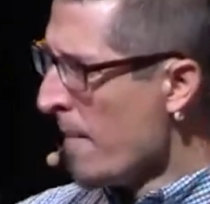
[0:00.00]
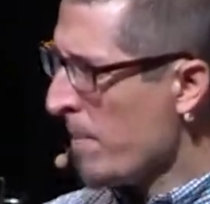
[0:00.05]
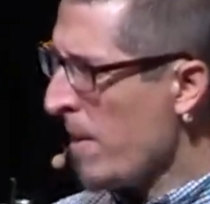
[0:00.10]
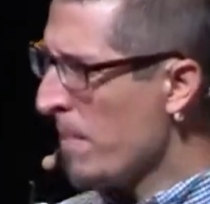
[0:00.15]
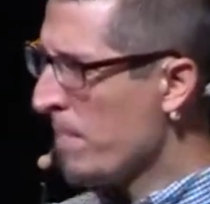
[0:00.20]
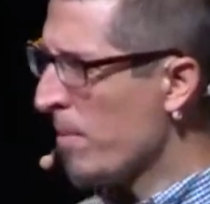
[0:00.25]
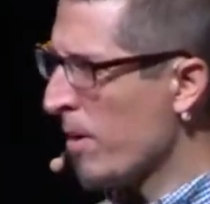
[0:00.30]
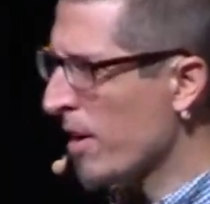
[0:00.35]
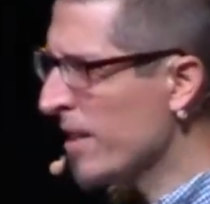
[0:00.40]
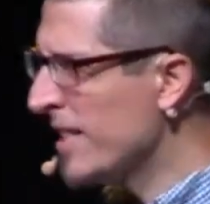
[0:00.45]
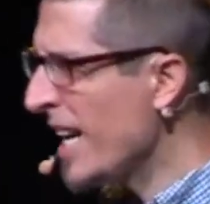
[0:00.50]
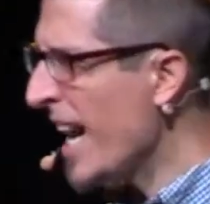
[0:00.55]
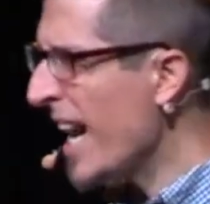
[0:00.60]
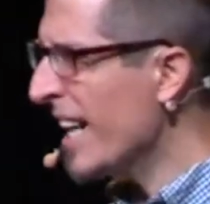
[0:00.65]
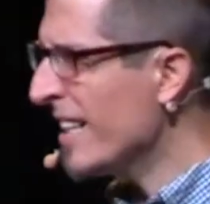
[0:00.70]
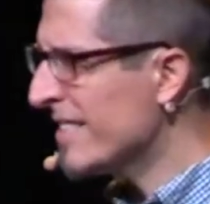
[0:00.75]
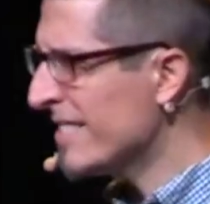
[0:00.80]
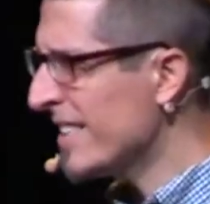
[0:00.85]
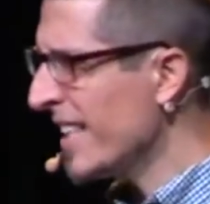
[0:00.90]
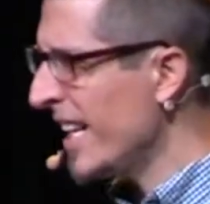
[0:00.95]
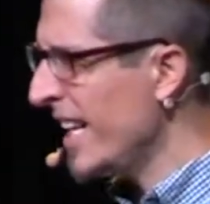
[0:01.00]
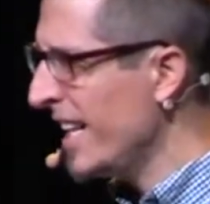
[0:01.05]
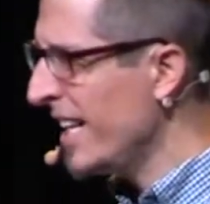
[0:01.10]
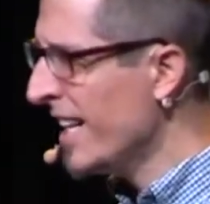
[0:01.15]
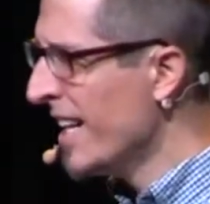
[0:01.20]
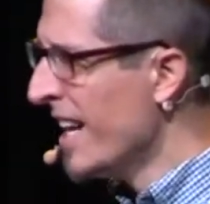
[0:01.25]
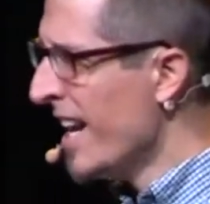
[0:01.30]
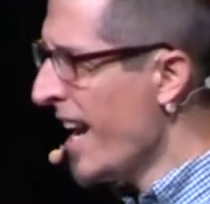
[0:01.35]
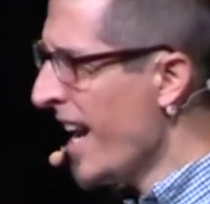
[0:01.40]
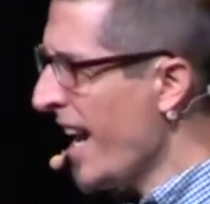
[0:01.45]
people are
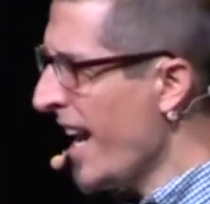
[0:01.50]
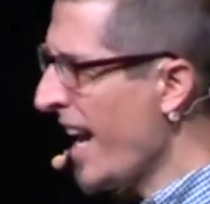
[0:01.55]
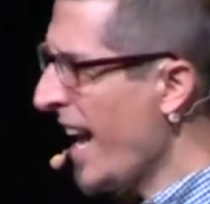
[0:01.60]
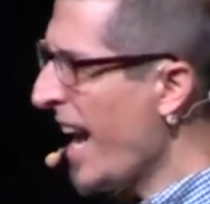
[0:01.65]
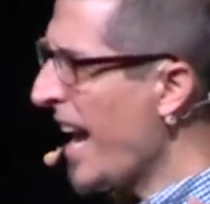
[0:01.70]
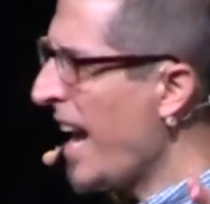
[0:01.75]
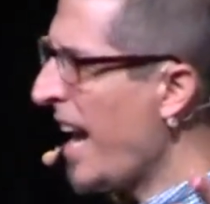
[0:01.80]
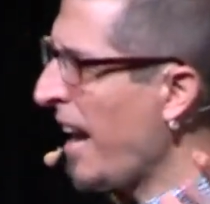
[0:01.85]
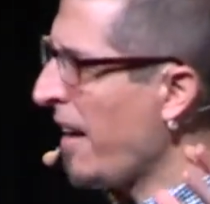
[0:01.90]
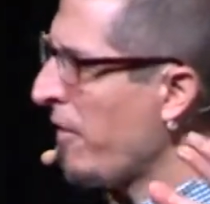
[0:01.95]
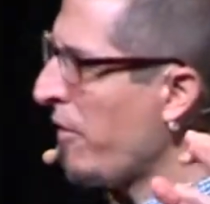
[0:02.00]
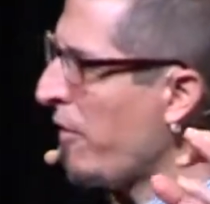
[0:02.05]
dancing, and I